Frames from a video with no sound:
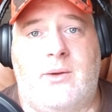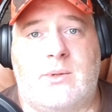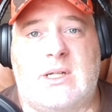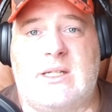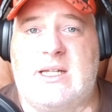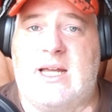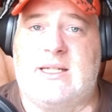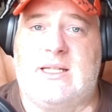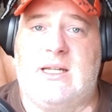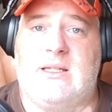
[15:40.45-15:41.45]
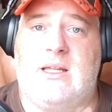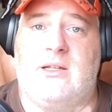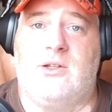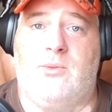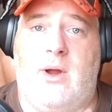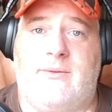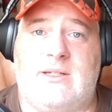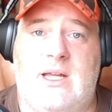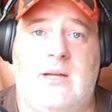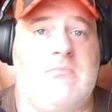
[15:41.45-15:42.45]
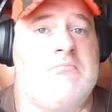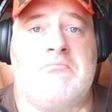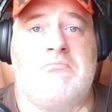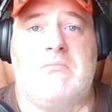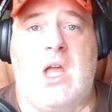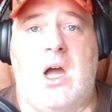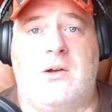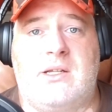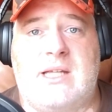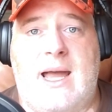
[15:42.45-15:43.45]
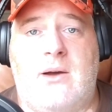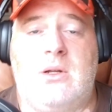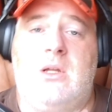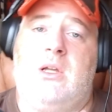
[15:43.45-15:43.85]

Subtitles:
It was contested. The ref said, no, he's out.